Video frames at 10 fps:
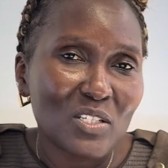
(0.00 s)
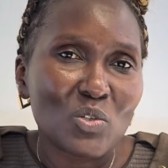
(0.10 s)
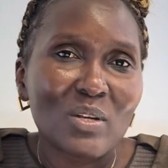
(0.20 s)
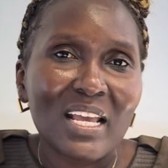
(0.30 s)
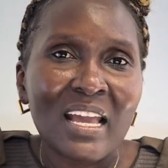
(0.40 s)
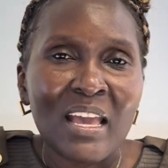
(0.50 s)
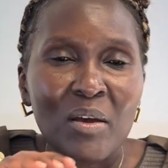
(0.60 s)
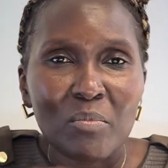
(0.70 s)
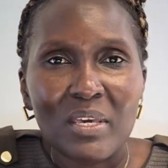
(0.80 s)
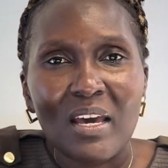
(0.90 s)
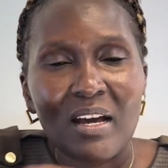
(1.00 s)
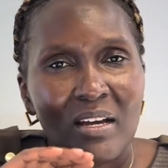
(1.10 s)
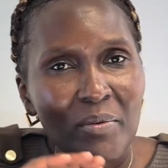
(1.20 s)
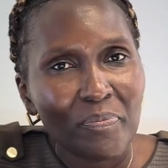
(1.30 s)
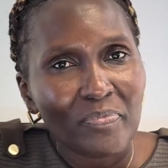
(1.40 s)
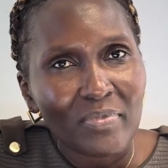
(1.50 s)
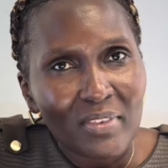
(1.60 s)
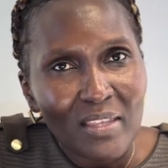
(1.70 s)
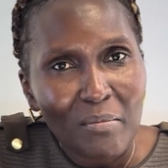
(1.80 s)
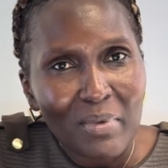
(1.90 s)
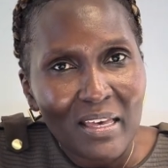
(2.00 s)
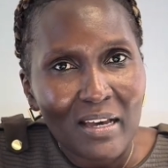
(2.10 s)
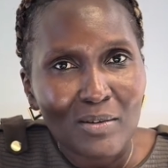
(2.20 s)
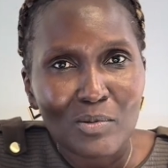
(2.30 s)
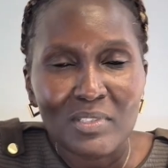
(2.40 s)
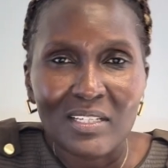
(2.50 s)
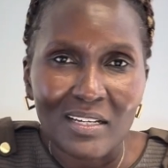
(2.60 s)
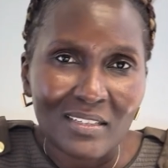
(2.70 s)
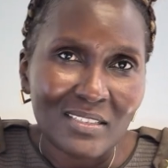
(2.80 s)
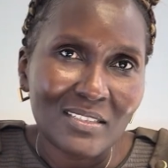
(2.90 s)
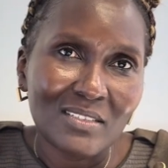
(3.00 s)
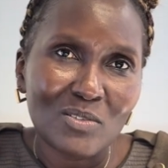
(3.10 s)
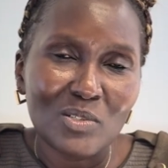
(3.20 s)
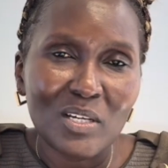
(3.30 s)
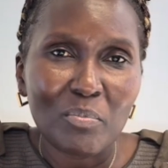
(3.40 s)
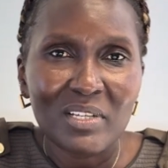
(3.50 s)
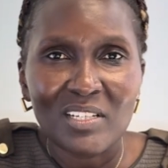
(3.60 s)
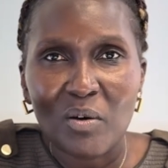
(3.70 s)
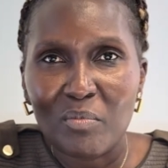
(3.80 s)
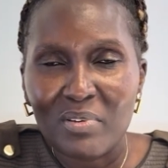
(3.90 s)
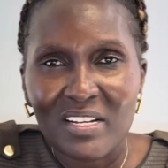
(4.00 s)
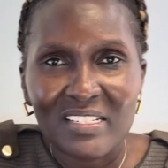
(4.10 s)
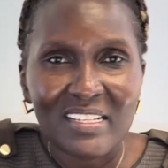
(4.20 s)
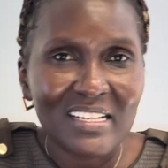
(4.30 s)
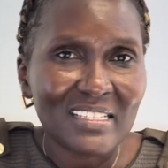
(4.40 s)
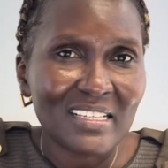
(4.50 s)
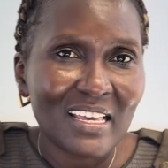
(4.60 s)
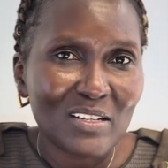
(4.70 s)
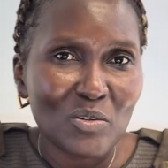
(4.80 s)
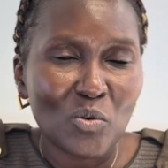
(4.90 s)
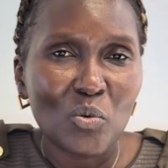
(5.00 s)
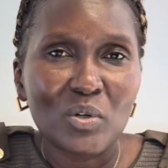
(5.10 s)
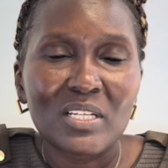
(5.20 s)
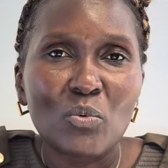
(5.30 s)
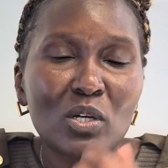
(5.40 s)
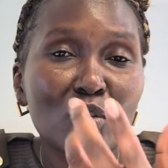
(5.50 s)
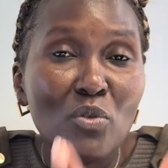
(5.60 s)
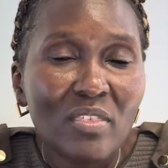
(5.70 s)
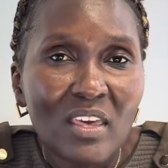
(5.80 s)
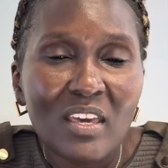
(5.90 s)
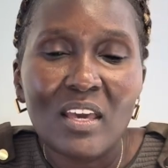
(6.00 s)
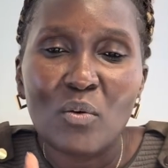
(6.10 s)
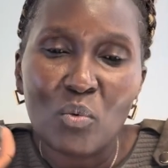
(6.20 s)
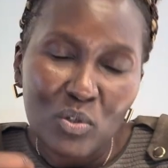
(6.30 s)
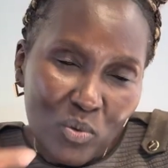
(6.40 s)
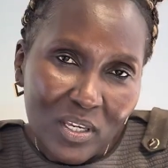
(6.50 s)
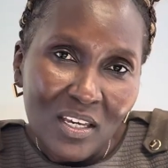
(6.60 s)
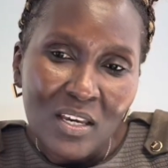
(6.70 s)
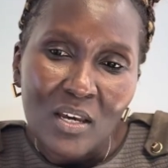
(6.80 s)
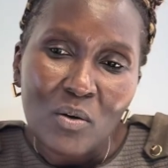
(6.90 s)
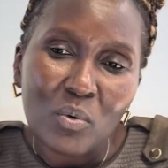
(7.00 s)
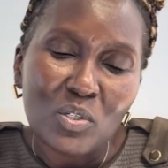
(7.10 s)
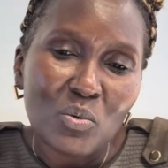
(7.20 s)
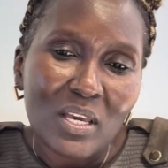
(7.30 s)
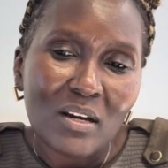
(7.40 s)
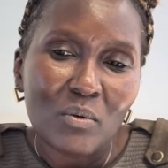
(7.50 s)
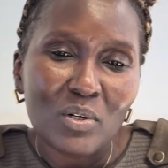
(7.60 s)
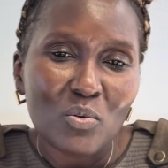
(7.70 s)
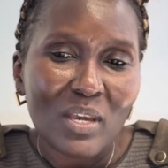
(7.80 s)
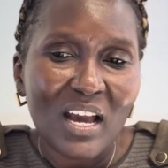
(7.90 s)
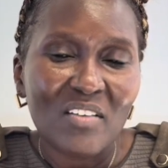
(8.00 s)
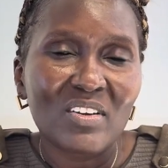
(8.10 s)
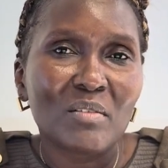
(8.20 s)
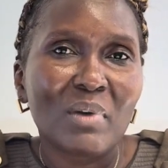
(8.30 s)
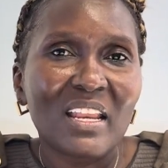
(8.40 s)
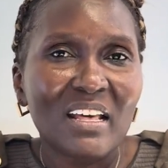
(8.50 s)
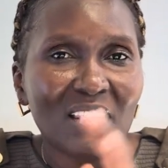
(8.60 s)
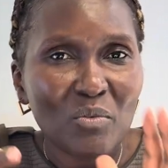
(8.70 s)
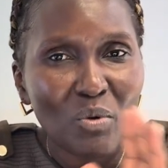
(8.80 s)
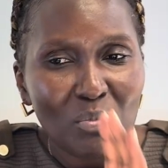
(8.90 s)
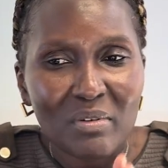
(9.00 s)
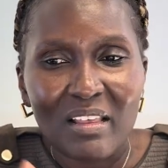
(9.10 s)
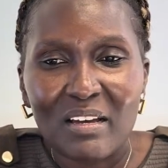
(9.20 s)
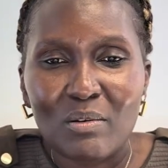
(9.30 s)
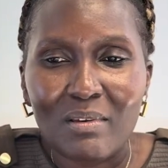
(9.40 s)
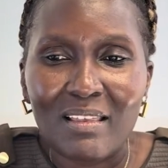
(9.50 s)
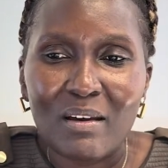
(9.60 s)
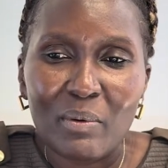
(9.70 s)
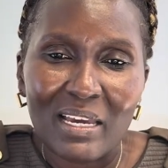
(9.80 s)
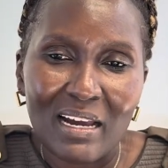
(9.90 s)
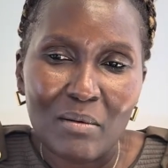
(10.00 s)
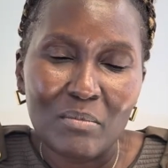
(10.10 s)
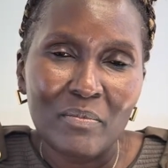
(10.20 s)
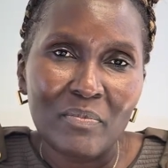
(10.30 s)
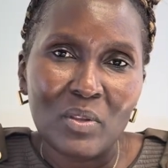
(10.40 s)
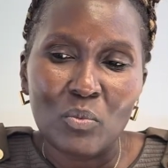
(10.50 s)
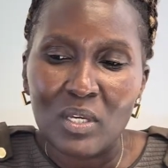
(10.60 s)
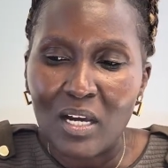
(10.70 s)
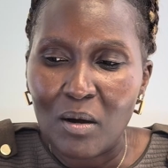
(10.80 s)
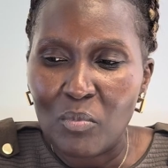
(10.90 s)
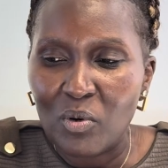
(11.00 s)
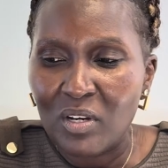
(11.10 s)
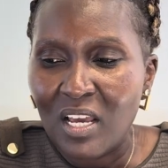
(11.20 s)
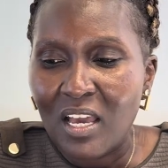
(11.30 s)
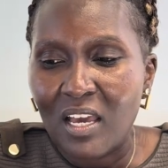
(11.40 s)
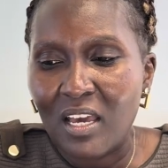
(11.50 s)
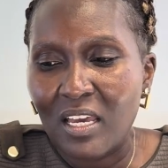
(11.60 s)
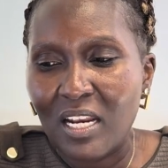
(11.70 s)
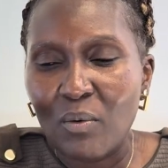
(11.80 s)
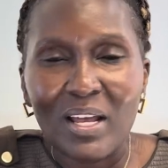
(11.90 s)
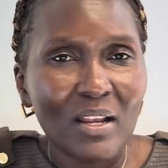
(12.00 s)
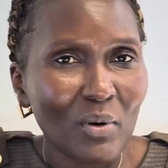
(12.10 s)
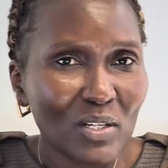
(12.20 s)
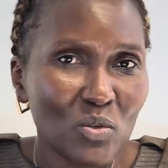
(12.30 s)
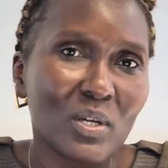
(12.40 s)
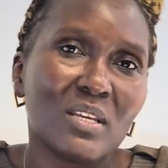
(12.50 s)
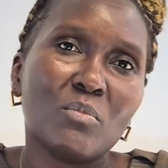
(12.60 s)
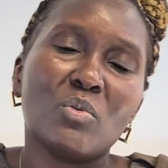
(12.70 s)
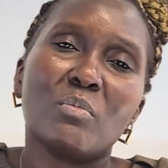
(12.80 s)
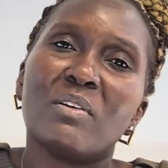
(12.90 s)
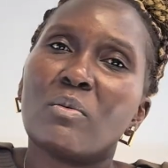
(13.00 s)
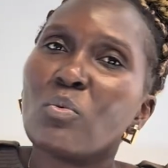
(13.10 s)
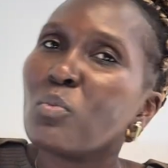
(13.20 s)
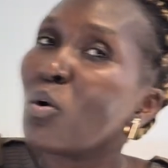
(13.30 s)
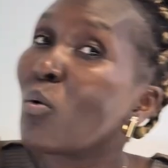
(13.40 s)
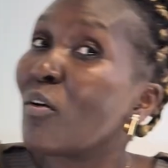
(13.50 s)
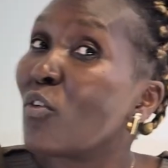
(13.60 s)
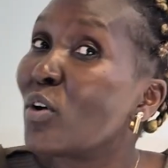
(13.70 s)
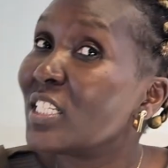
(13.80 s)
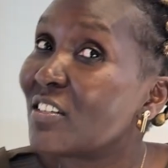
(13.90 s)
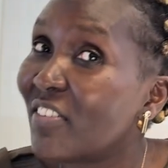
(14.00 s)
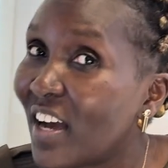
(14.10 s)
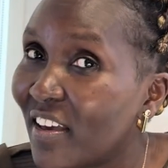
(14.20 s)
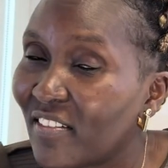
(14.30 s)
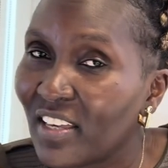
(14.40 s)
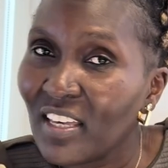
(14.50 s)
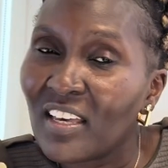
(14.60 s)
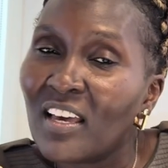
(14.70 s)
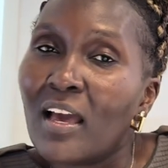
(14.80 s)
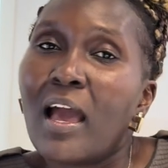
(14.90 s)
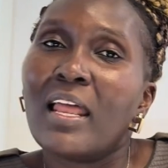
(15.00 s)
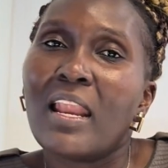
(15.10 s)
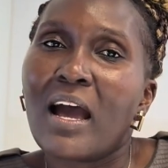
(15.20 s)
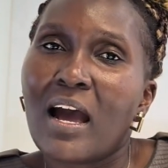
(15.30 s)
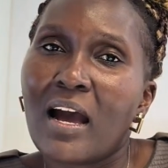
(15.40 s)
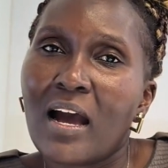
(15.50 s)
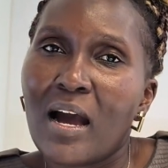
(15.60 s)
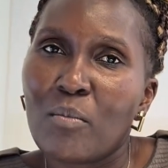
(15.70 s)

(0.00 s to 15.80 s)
shule, pia tembea, kuja pinch our brains. Let's get to know what you think and what we have in mind, and then we put that together. We come on. Na wale watu wenye umuko kwa 485 na